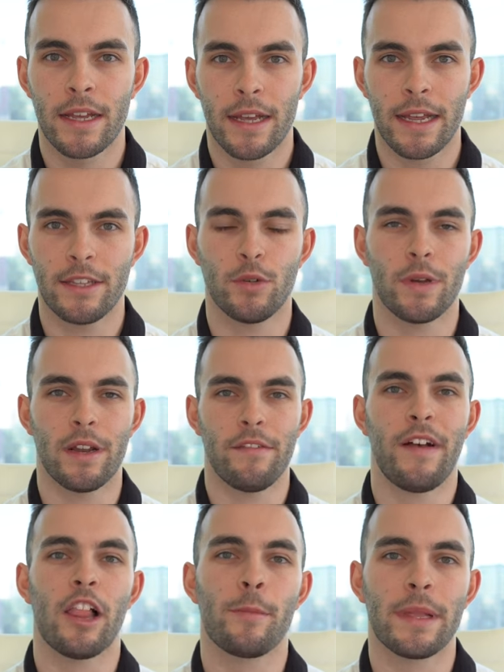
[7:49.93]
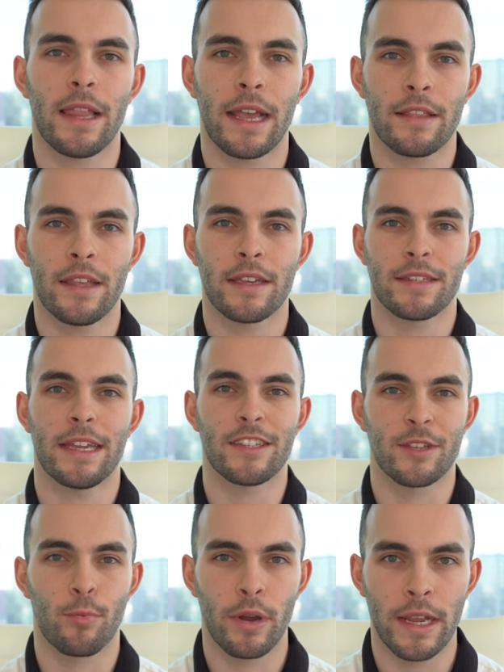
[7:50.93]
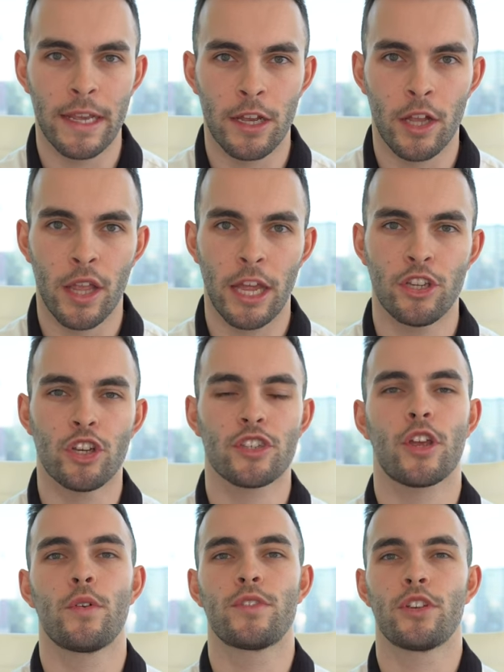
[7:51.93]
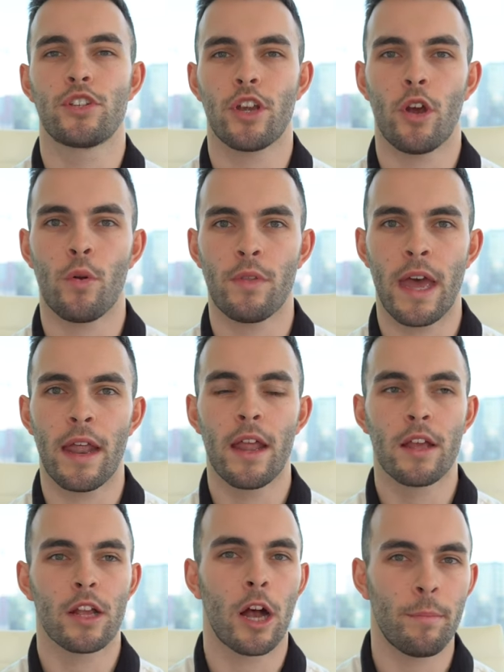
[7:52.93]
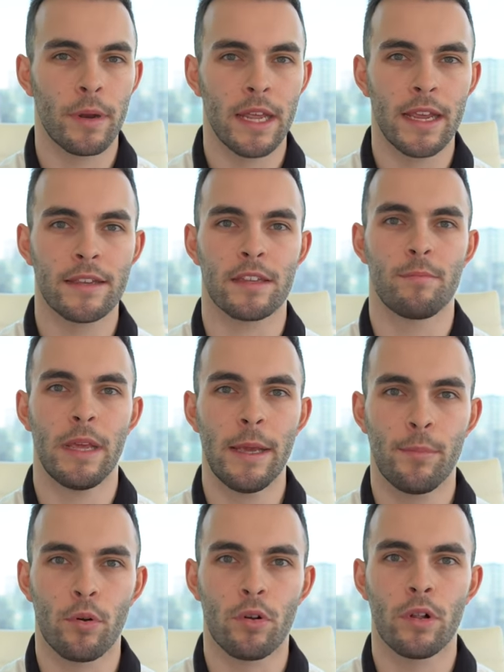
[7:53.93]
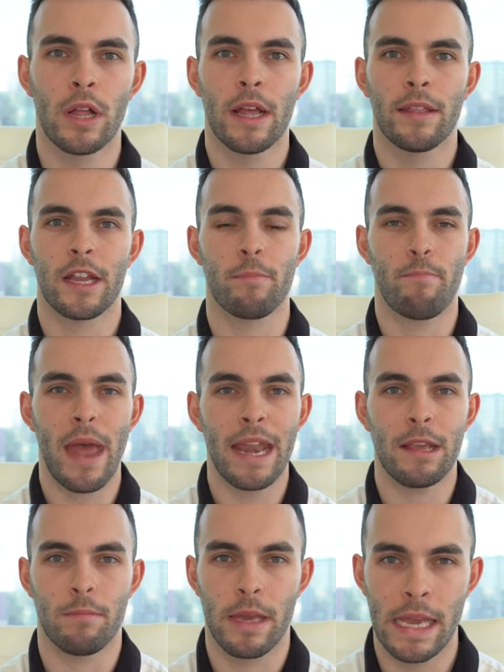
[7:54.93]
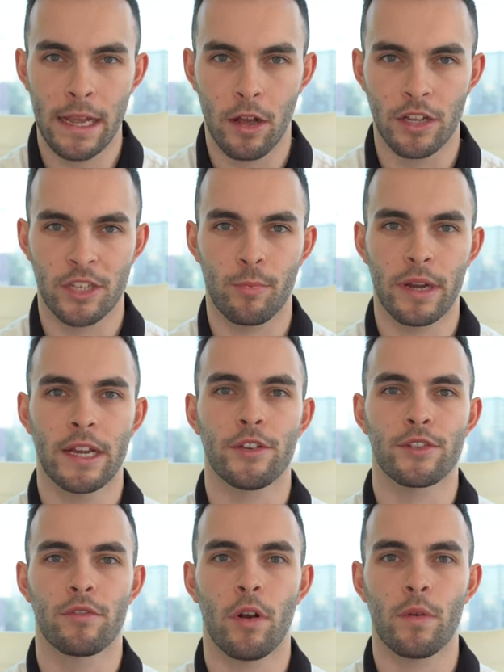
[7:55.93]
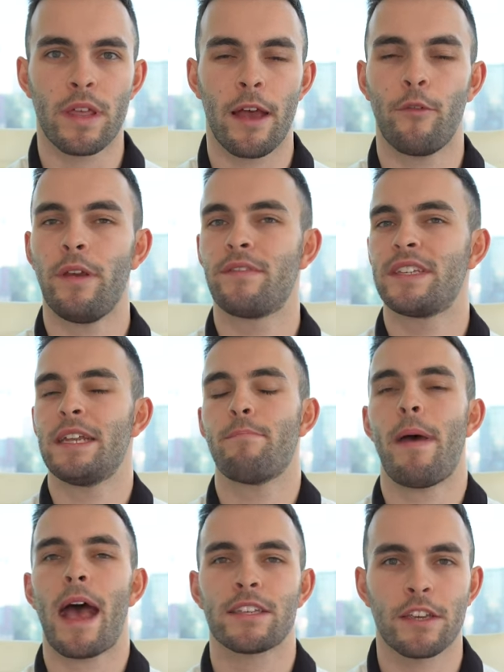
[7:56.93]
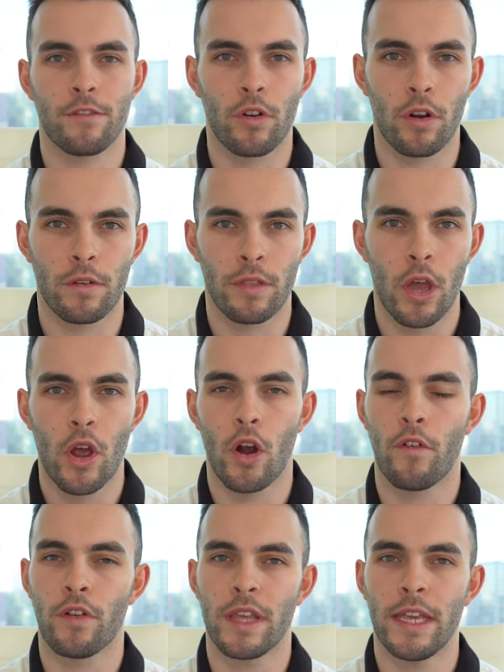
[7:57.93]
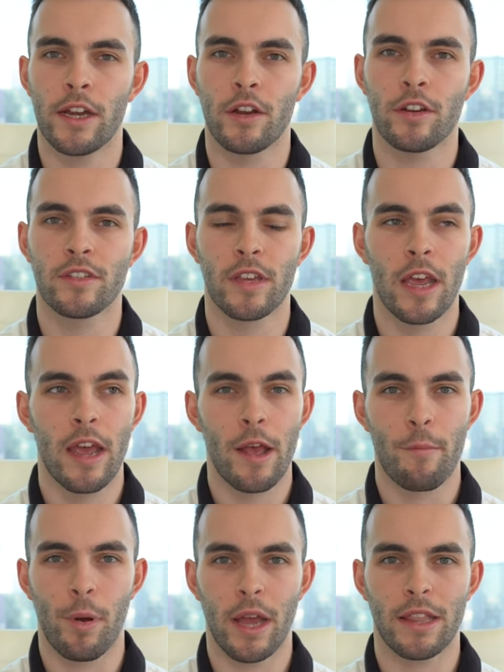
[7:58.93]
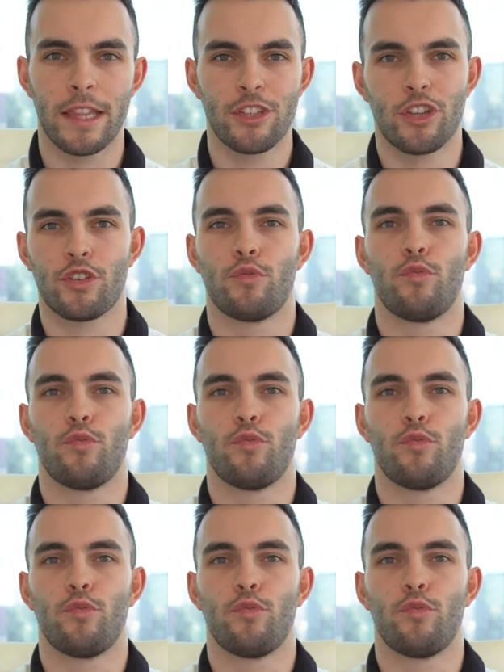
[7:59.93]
into a development like this in Spring Hill, it just goes to show that companies and people, they're betting big on Spring Hill's growth. I, we've seen massive growth over the years, but this just